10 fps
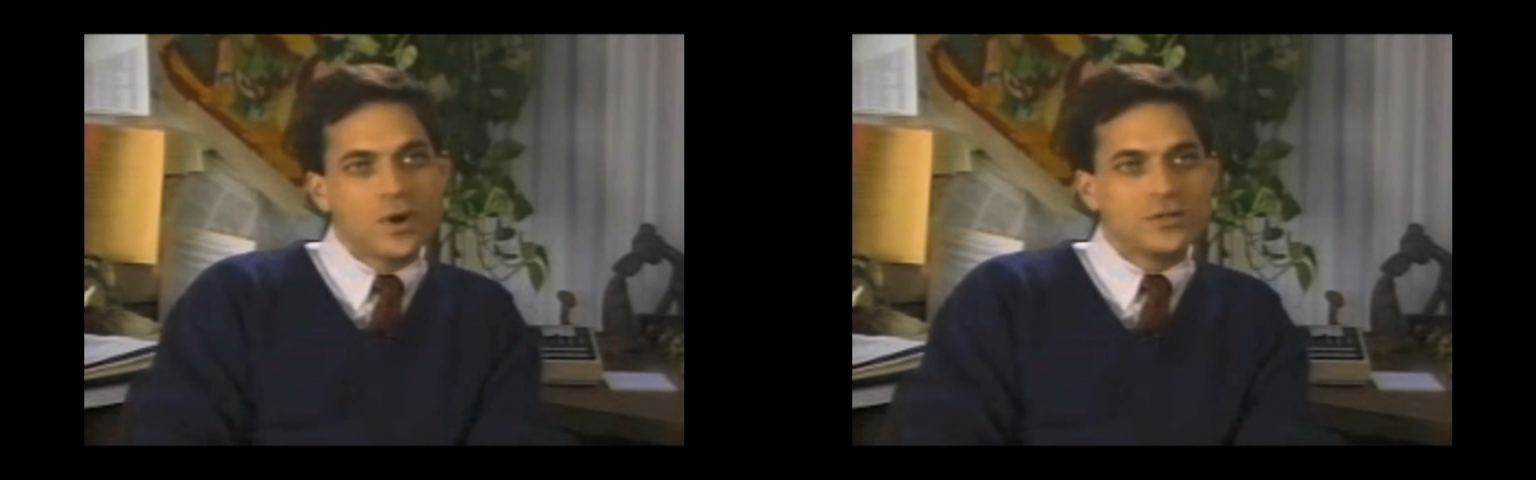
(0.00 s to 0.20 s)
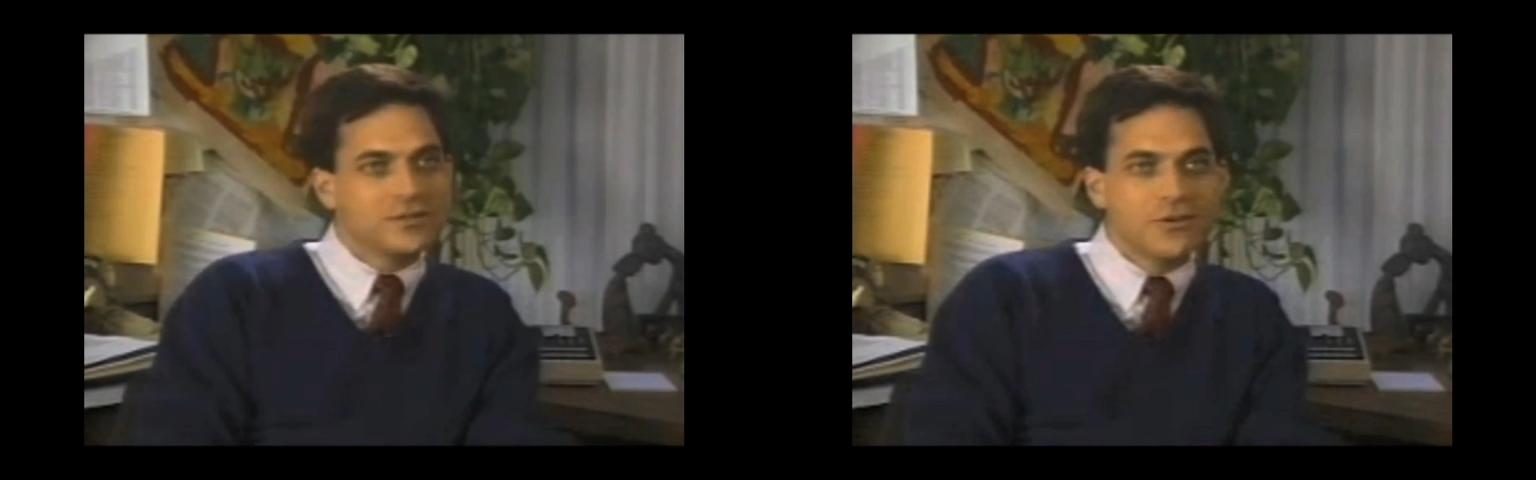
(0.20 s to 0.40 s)

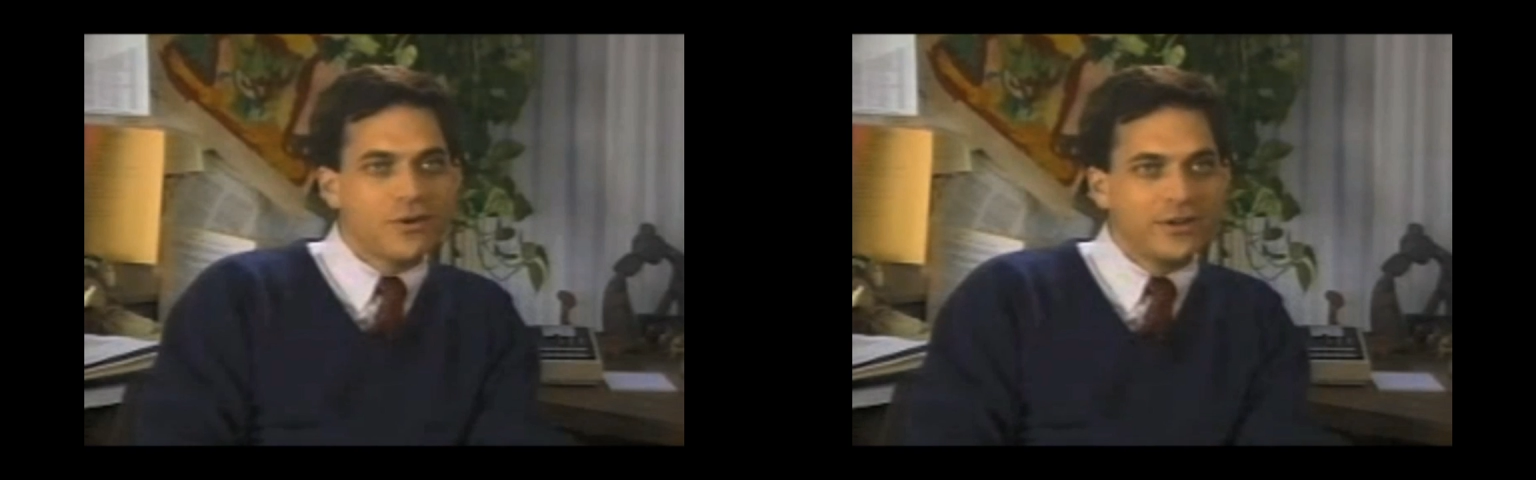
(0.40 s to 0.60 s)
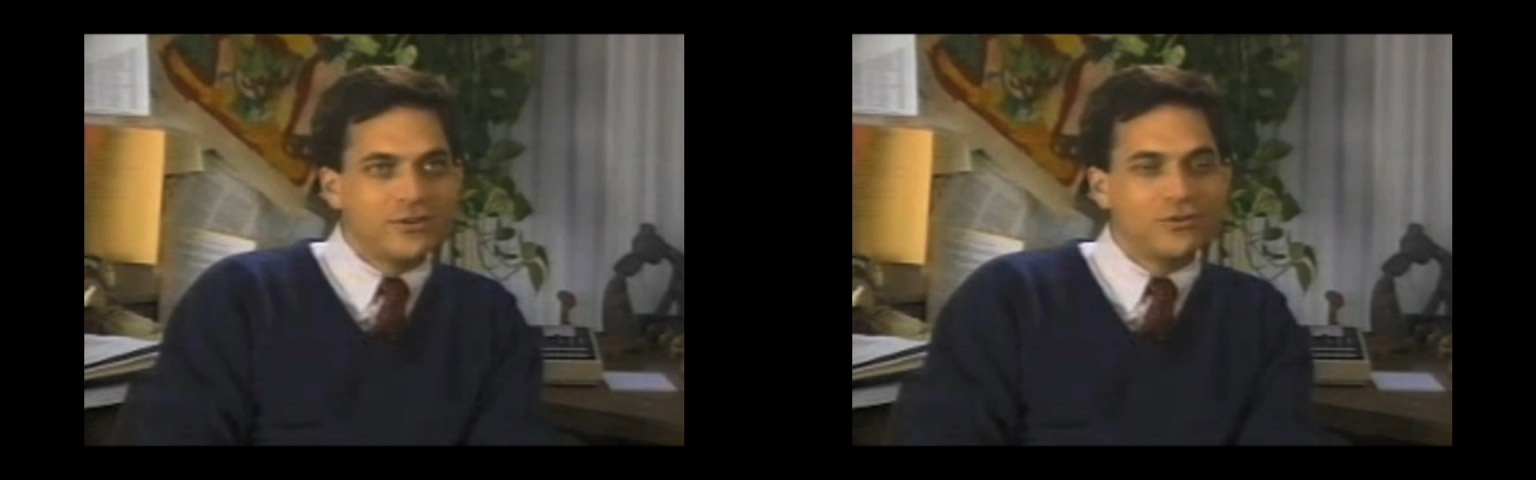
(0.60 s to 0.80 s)
wasn't
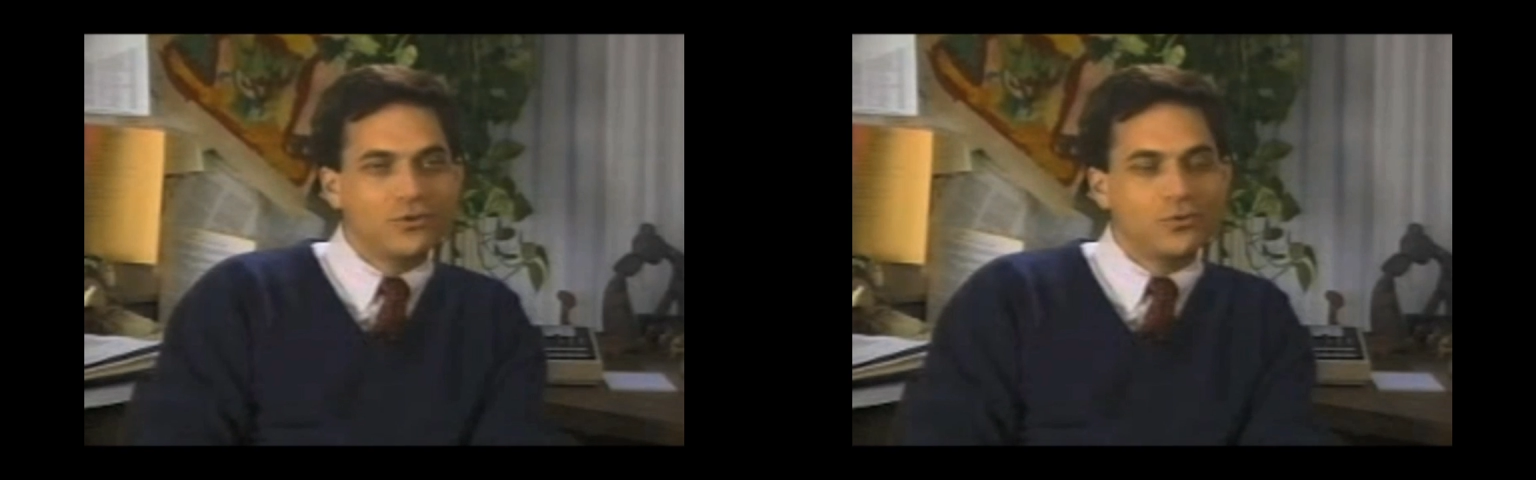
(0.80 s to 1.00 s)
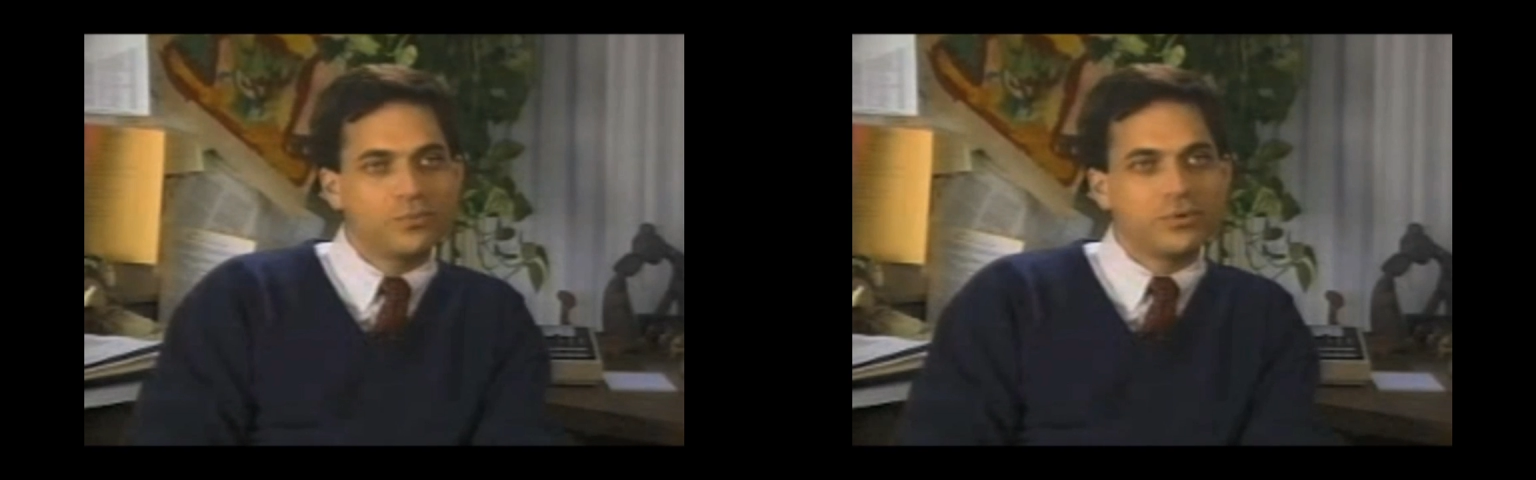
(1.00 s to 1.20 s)
going
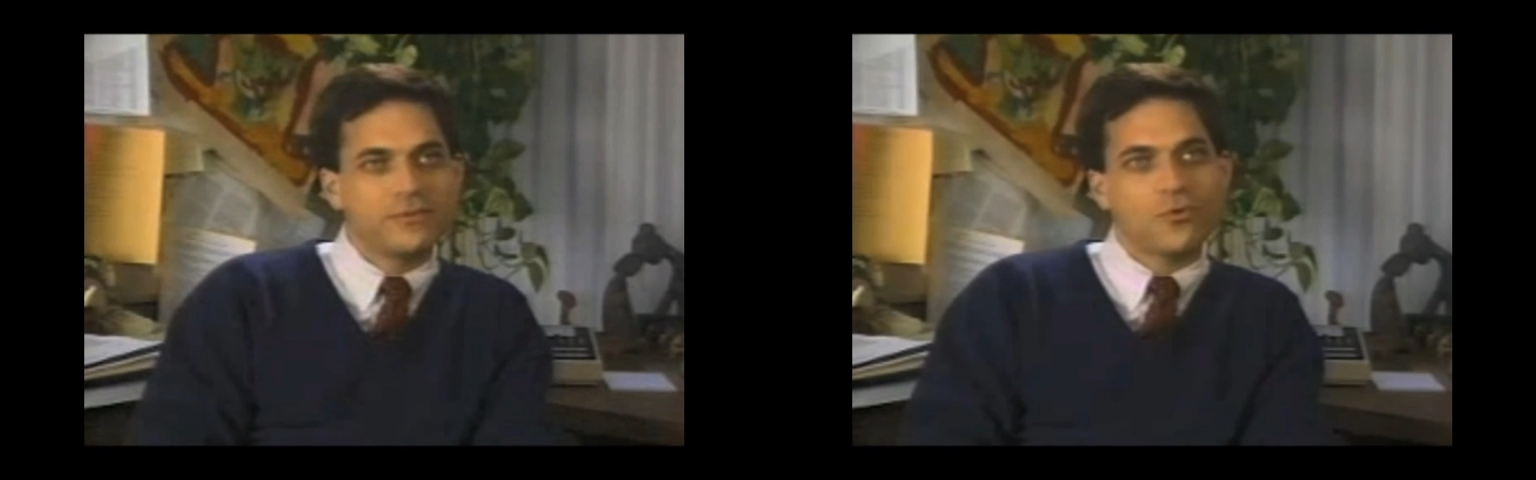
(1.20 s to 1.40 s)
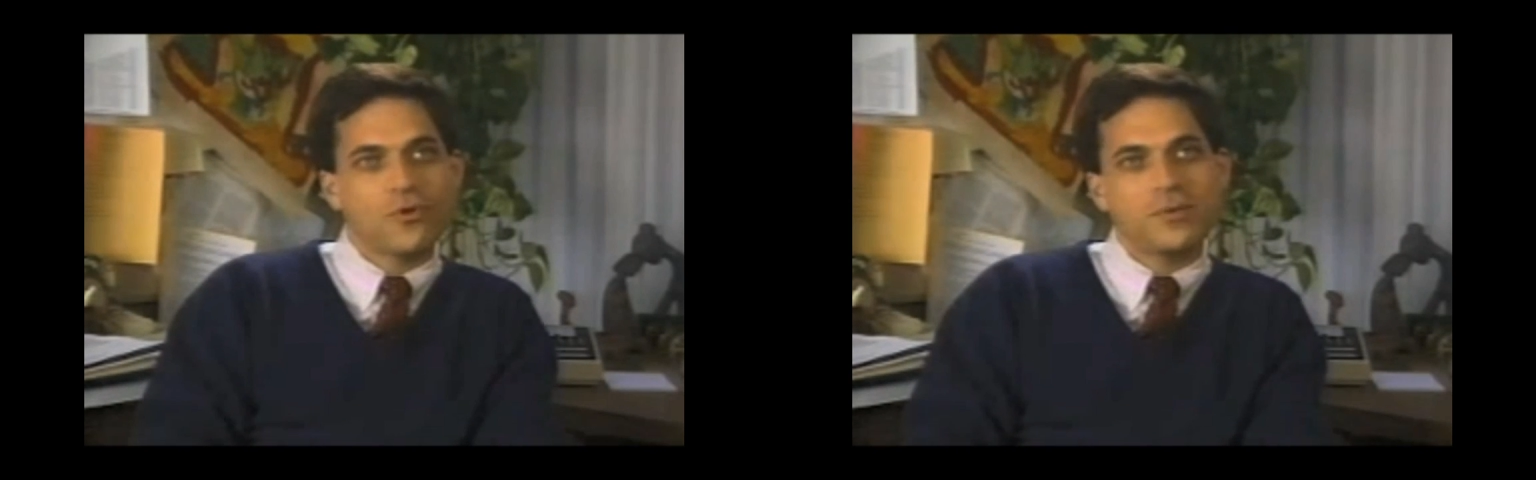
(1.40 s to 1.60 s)
to
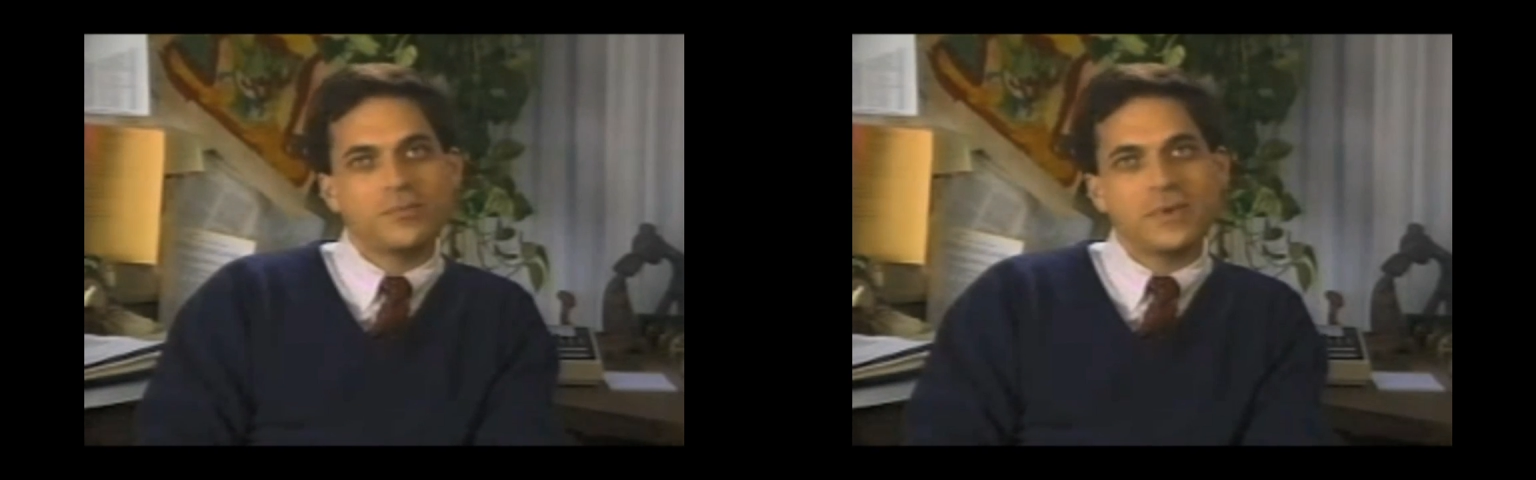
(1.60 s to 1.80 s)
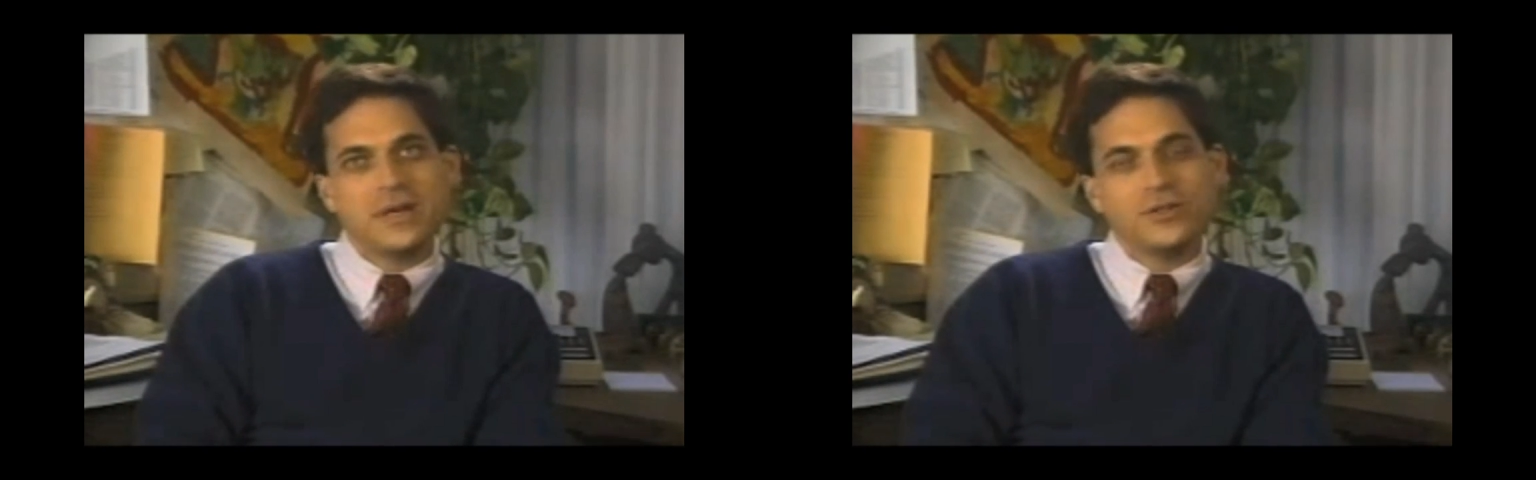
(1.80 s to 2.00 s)
perform,